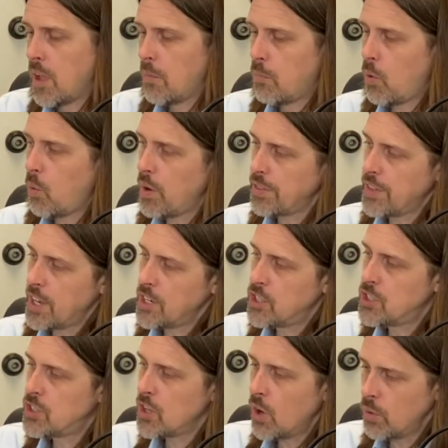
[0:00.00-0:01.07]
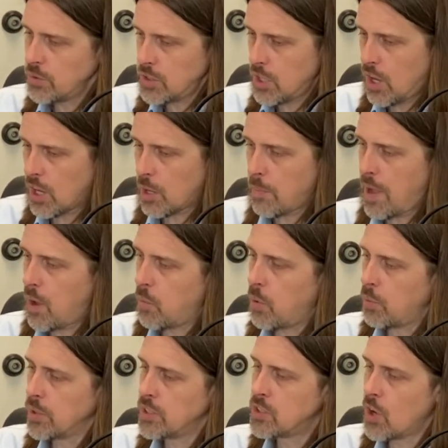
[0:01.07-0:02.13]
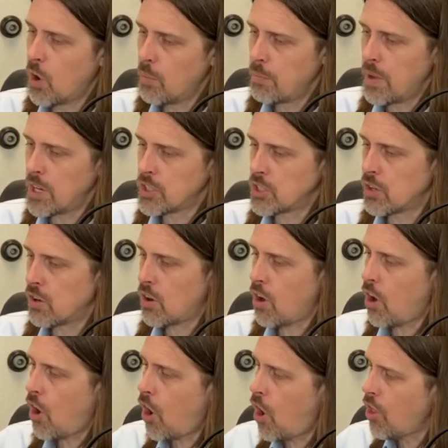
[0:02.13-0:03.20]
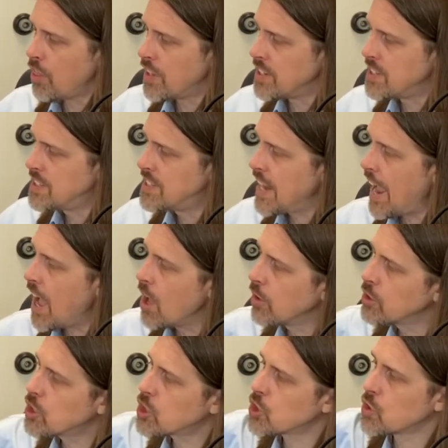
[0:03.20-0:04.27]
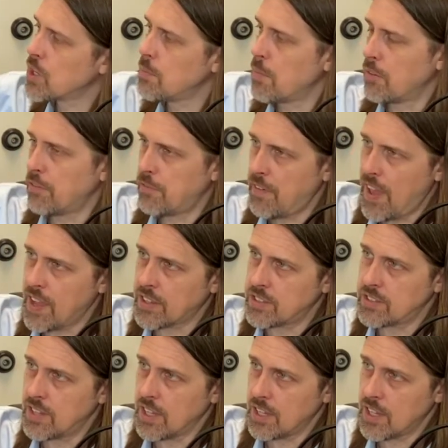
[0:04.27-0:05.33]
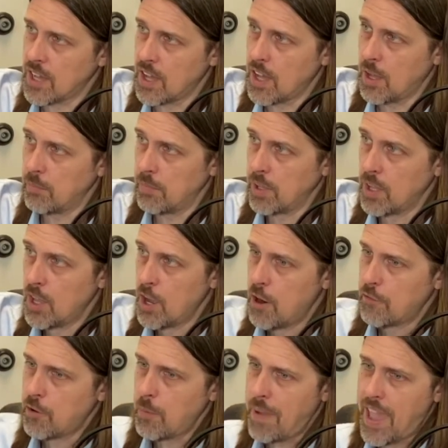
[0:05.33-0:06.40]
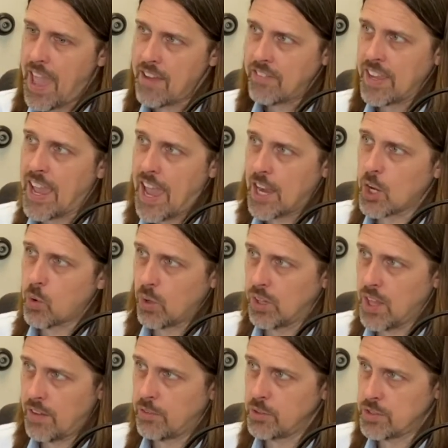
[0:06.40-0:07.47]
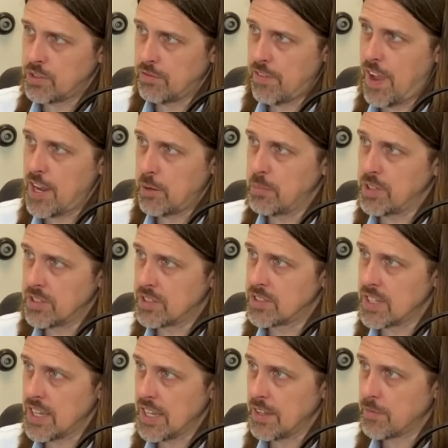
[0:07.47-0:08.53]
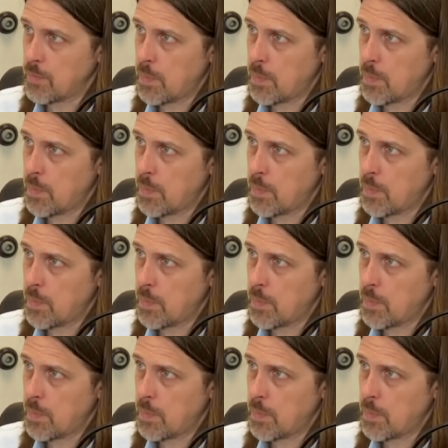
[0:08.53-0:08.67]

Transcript: But what they don't talk about and what we don't measure are all the downstream effects that come from having adequate levels of vitamin C.